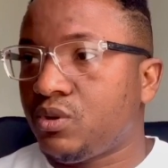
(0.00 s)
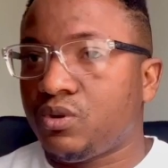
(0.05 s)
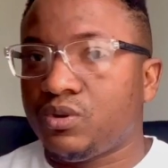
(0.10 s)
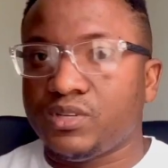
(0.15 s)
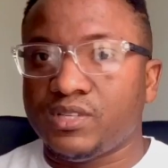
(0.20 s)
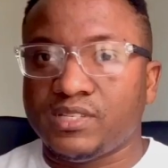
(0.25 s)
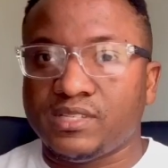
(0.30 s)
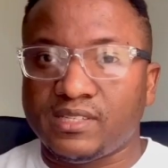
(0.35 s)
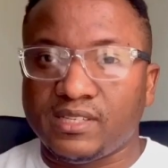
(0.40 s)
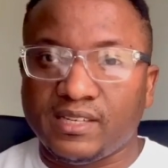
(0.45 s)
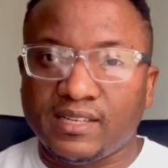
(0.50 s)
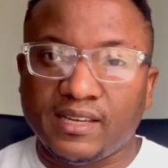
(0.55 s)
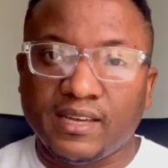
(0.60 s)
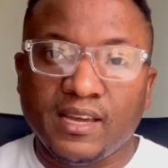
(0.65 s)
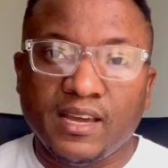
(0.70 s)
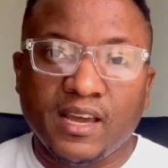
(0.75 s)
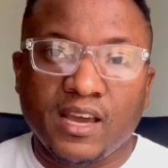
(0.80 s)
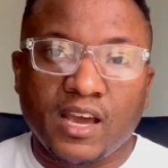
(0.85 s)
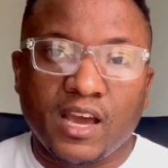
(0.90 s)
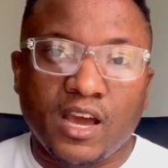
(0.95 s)
is it
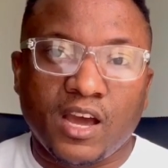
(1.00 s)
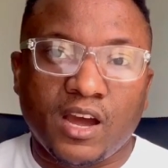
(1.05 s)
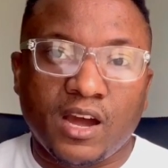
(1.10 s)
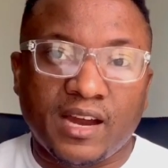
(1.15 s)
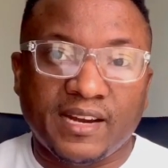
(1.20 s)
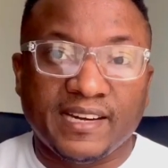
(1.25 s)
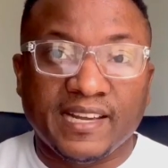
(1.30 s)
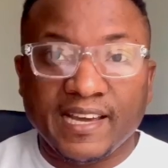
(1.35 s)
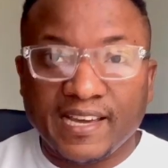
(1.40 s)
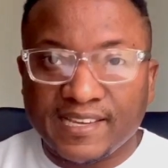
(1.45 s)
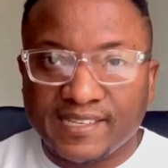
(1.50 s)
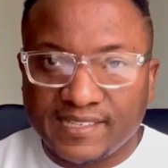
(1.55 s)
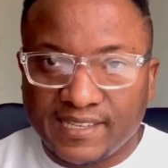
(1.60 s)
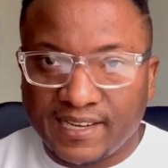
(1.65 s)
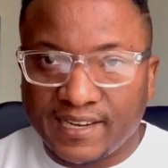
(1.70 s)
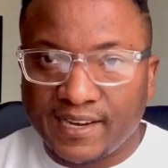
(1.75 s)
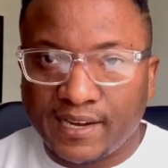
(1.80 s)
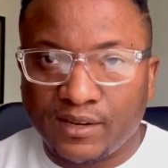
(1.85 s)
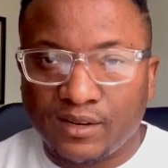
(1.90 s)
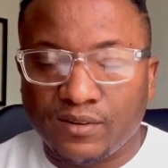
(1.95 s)
an
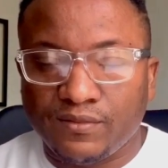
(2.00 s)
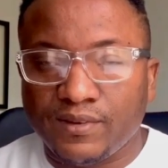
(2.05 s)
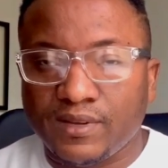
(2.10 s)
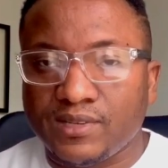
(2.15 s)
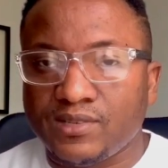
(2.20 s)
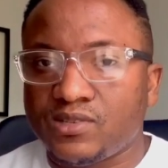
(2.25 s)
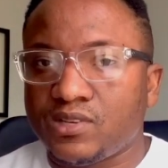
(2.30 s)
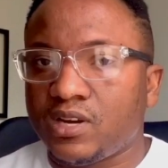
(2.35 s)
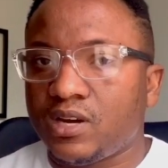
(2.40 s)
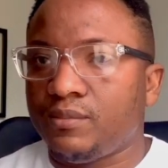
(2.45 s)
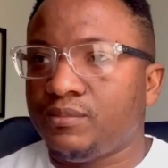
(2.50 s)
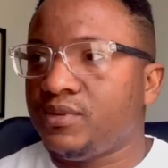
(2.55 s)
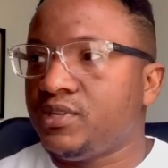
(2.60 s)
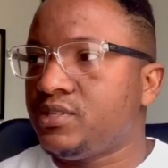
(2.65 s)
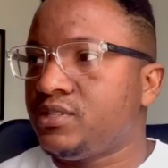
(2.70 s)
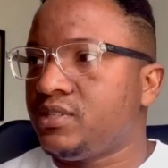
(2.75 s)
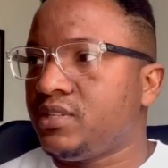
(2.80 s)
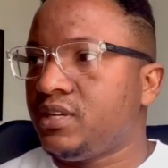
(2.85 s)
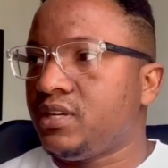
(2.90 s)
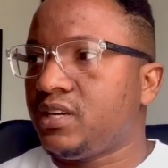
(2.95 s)
essay kind of exam?
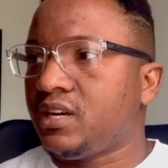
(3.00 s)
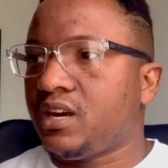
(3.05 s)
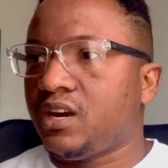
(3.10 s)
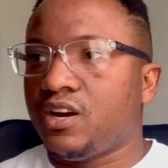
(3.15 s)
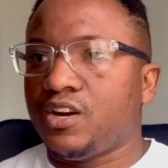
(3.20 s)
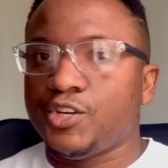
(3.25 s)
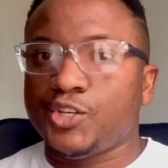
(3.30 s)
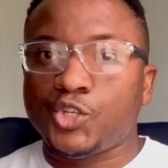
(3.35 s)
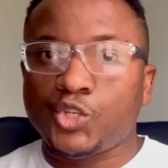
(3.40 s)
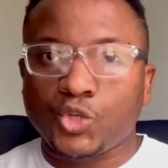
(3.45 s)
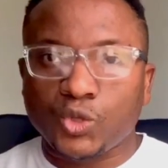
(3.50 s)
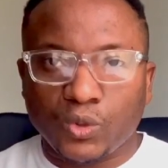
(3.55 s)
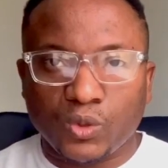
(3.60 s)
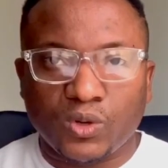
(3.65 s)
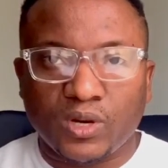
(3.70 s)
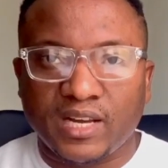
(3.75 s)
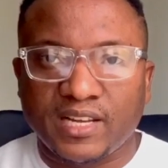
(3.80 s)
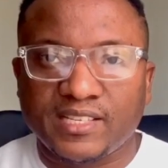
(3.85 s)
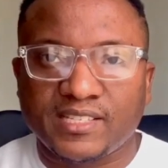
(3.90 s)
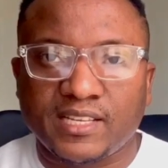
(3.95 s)
Is it a short
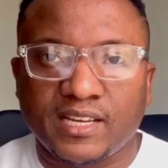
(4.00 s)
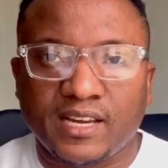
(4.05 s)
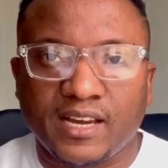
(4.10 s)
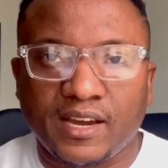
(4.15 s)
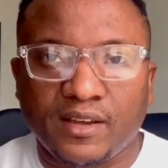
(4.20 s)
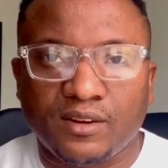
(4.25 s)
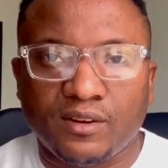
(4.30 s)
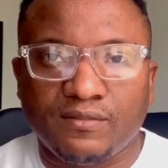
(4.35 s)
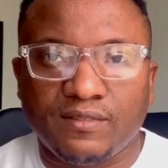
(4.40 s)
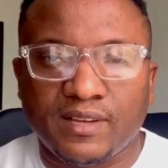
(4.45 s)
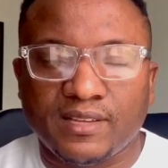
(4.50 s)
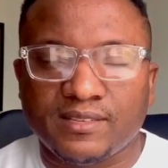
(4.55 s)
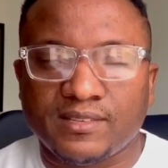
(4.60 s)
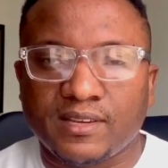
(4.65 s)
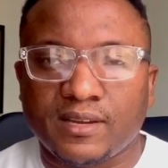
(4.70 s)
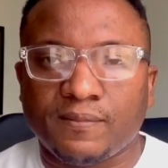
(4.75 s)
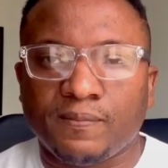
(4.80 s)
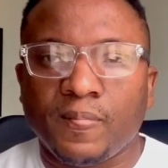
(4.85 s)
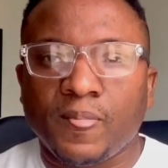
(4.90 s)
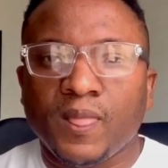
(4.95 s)
answer kind of
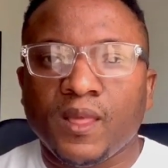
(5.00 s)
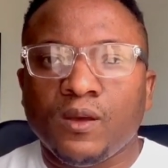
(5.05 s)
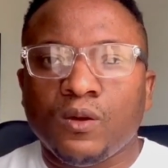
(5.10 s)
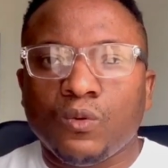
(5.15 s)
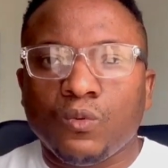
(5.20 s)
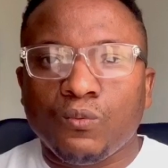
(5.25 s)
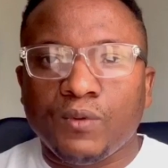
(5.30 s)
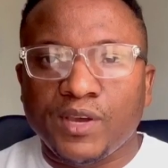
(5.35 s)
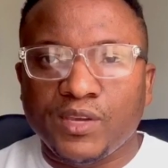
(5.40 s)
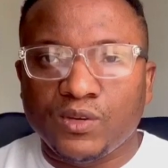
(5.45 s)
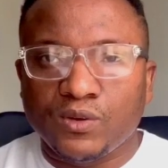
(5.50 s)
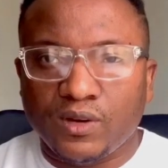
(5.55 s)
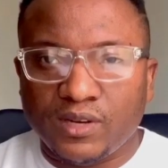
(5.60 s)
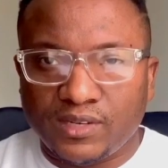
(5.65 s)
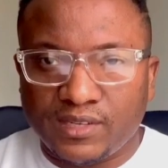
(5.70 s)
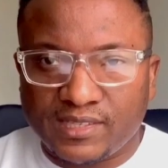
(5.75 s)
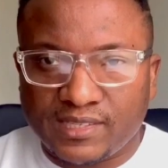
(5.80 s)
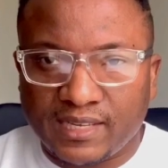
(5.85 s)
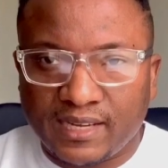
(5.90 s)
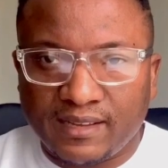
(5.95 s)
exam? When you
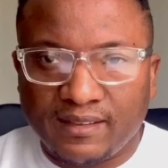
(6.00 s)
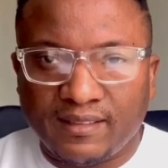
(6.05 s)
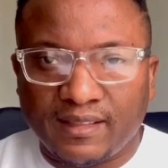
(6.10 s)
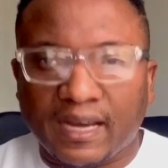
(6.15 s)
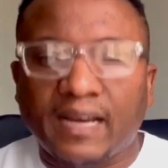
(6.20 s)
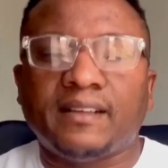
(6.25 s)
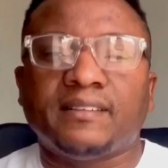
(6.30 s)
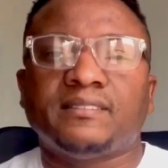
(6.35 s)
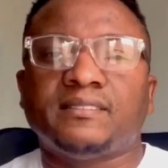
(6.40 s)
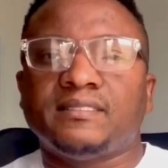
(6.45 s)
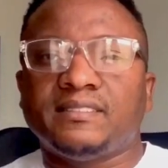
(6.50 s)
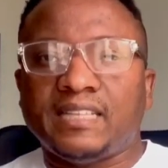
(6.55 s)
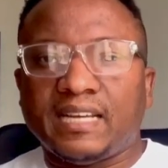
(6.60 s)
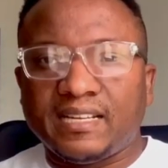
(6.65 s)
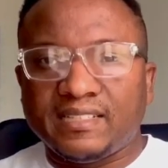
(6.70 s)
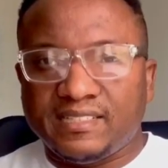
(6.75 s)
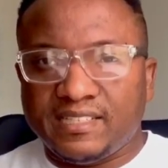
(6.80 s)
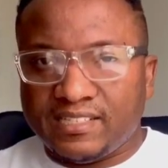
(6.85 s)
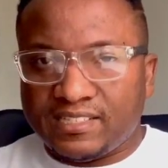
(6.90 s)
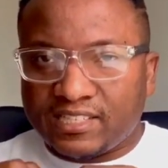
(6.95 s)
understand that,
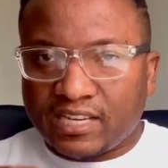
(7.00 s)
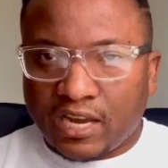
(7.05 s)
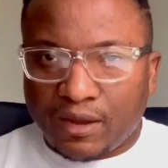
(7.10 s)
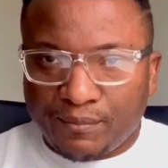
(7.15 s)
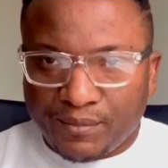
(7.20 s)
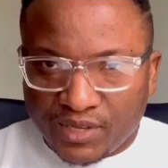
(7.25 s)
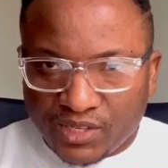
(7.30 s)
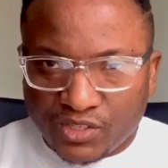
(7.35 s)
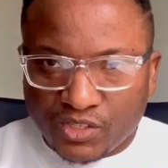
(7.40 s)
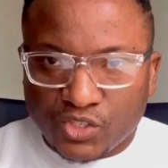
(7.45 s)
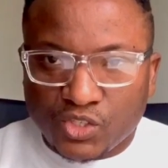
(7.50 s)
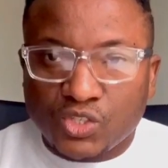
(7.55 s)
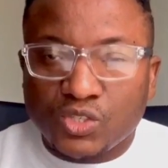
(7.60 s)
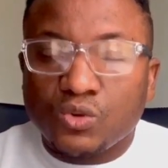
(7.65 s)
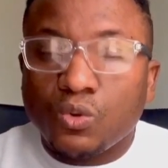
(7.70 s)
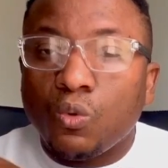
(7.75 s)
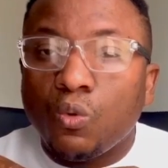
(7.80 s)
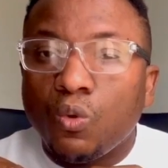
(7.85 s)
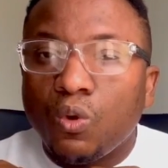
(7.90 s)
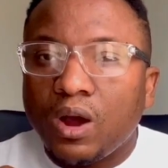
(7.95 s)
that determines
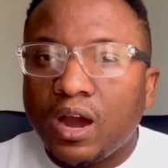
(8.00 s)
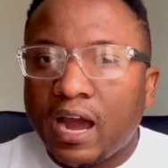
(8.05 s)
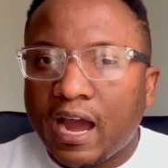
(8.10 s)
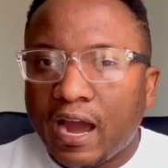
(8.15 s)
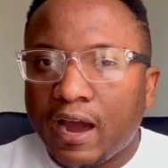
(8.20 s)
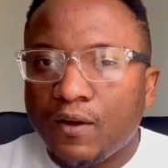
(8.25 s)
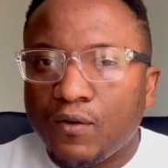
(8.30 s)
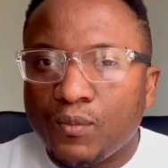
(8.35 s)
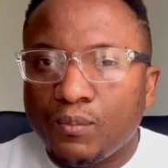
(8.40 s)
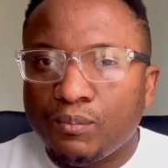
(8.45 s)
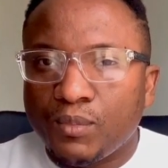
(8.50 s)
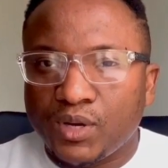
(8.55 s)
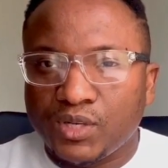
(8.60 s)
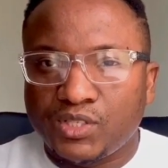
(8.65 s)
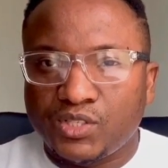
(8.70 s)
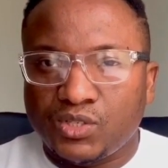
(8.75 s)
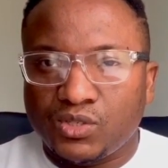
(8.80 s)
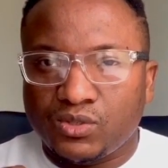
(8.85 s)
how much